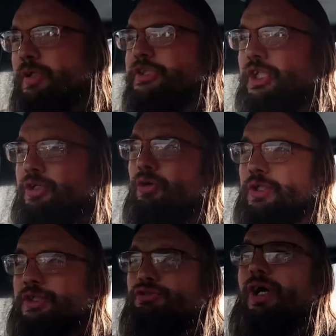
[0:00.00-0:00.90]
bungee
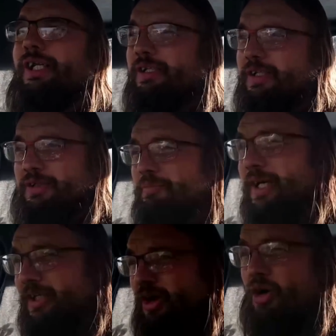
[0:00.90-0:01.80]
cord is rattling and
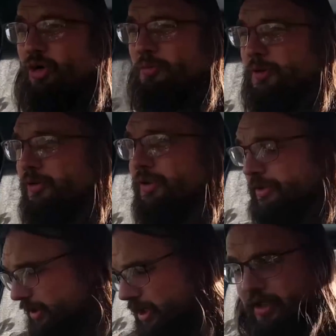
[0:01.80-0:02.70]
making a horrible
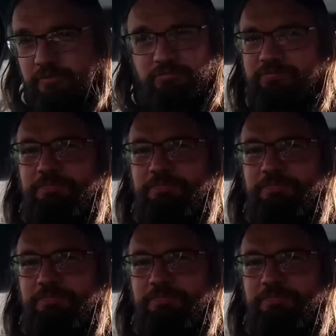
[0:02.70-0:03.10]
noise. I can't